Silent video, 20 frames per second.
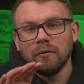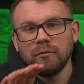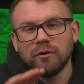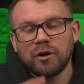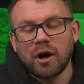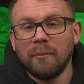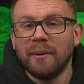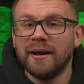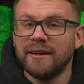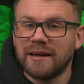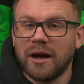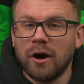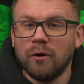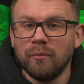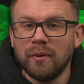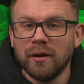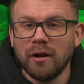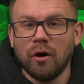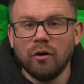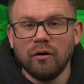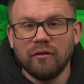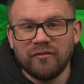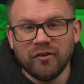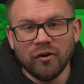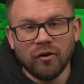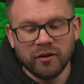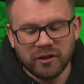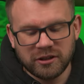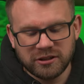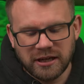comment down below if
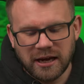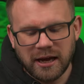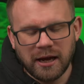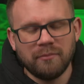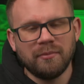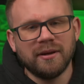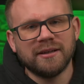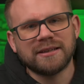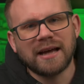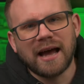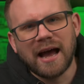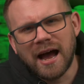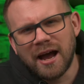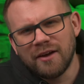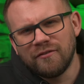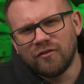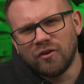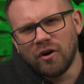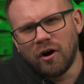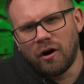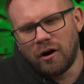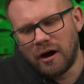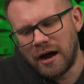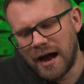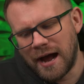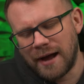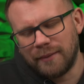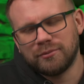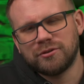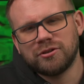you're the same, is I've got
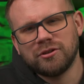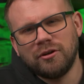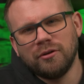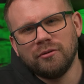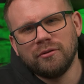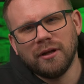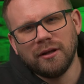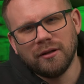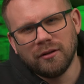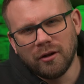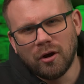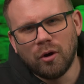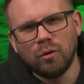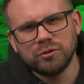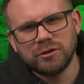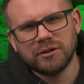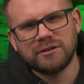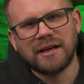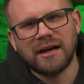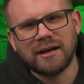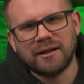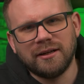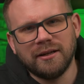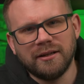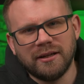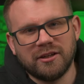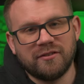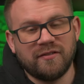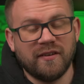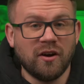absolutely loads of tackle in
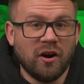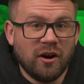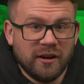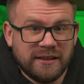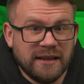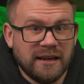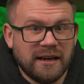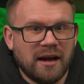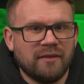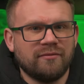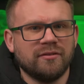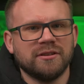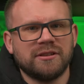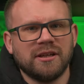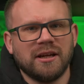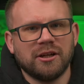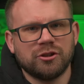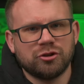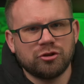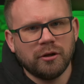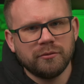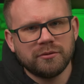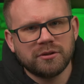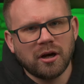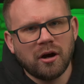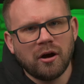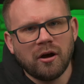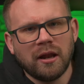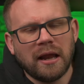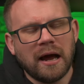this thing, or I did have until I stripped it
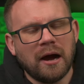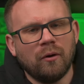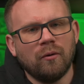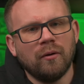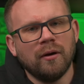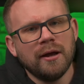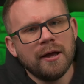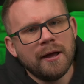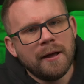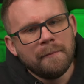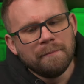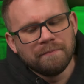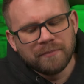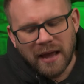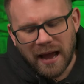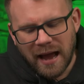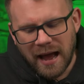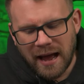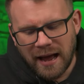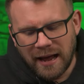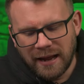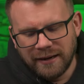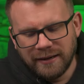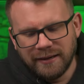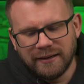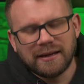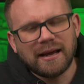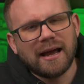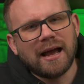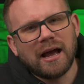all out,
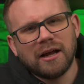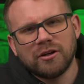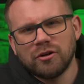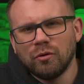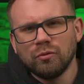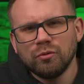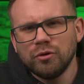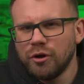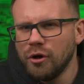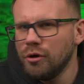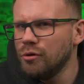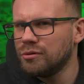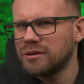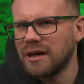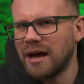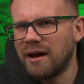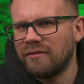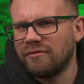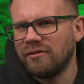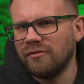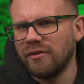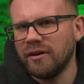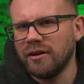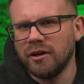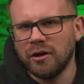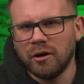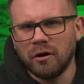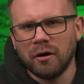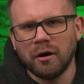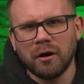and I don't use half of it,
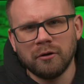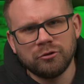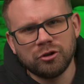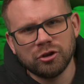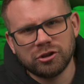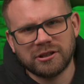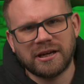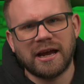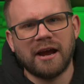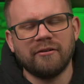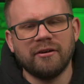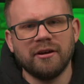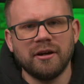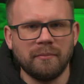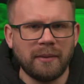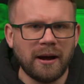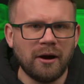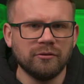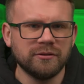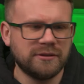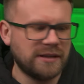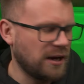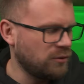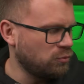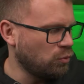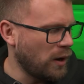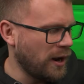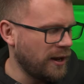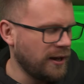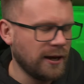and I'm just carrying about dead
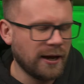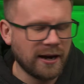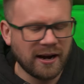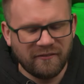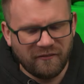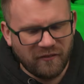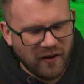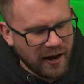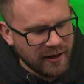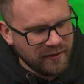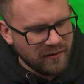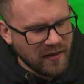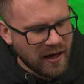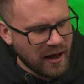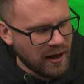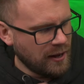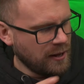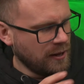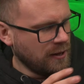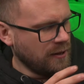weight. And I find that